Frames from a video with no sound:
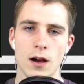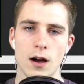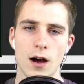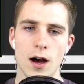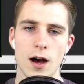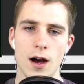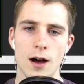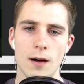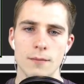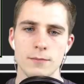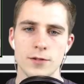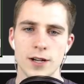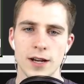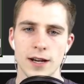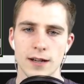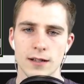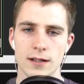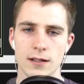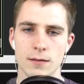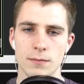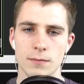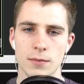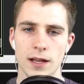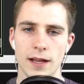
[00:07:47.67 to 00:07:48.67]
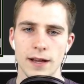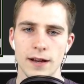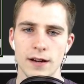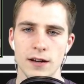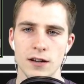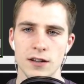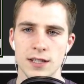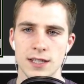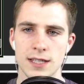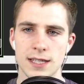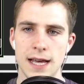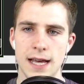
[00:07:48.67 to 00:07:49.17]
object player
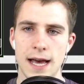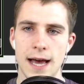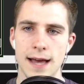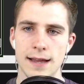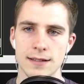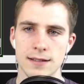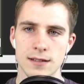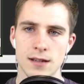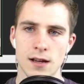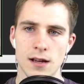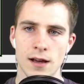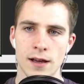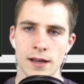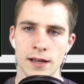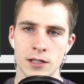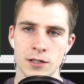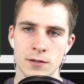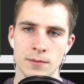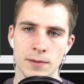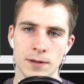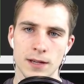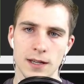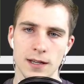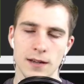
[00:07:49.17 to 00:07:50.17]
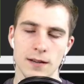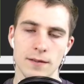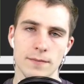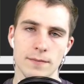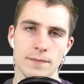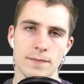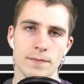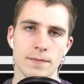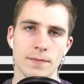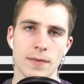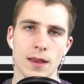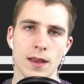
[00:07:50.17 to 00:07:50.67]
stats.hp.
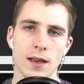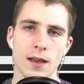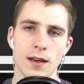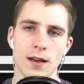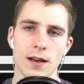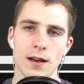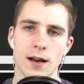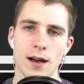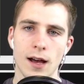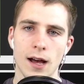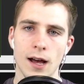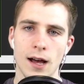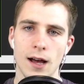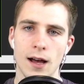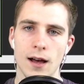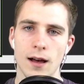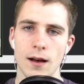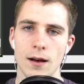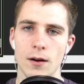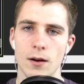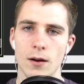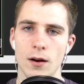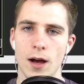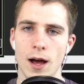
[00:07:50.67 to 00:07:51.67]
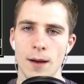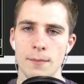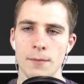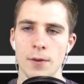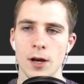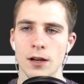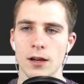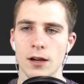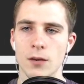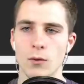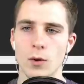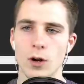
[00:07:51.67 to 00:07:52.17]
Uh, I'm
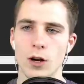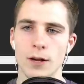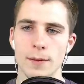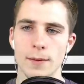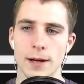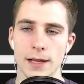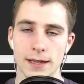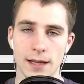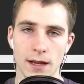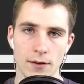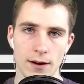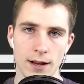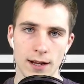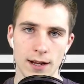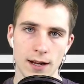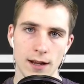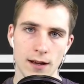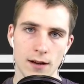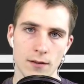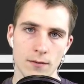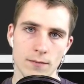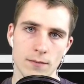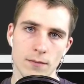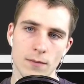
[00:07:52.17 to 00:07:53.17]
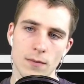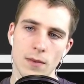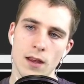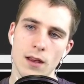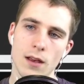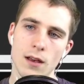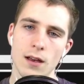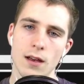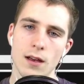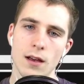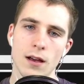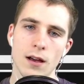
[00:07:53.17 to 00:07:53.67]
not going to worry about that right now.
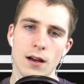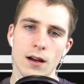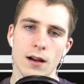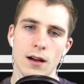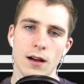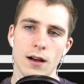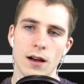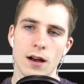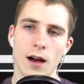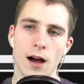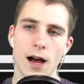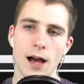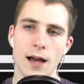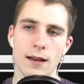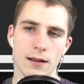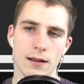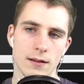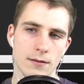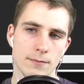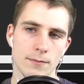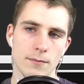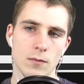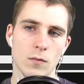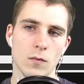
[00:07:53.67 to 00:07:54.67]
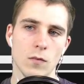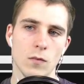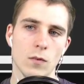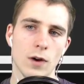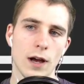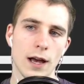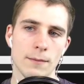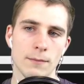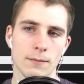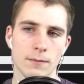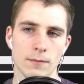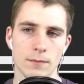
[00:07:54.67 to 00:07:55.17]
I
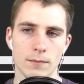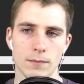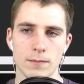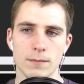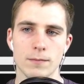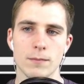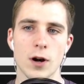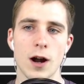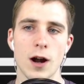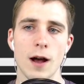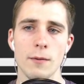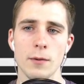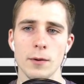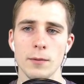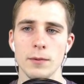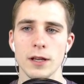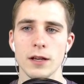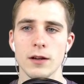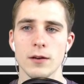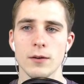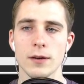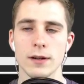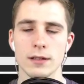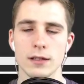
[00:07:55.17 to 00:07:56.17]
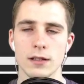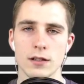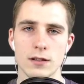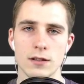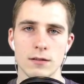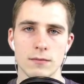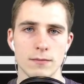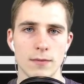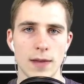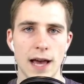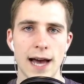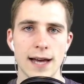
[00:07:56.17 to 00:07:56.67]
am probably going to
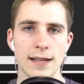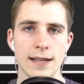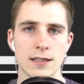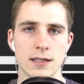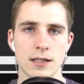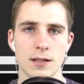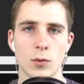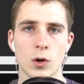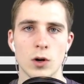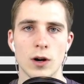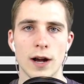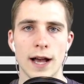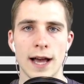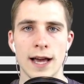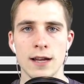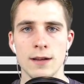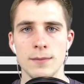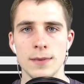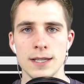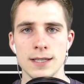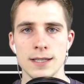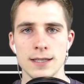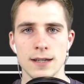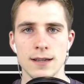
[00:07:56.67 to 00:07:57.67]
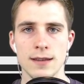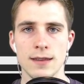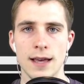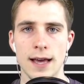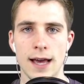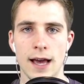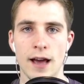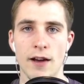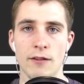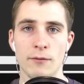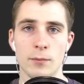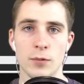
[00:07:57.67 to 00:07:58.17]
add some more enemies in that
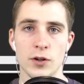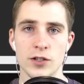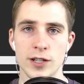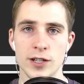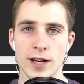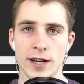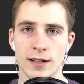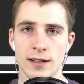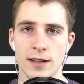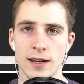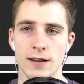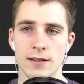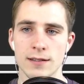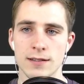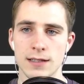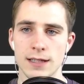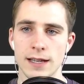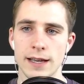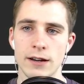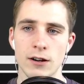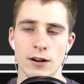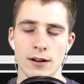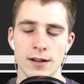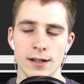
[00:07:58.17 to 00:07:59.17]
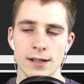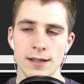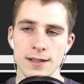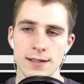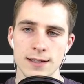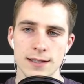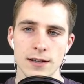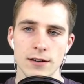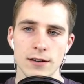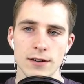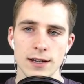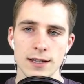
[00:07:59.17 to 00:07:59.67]
have projectiles later on in the
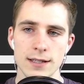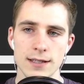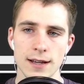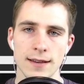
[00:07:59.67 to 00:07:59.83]
series,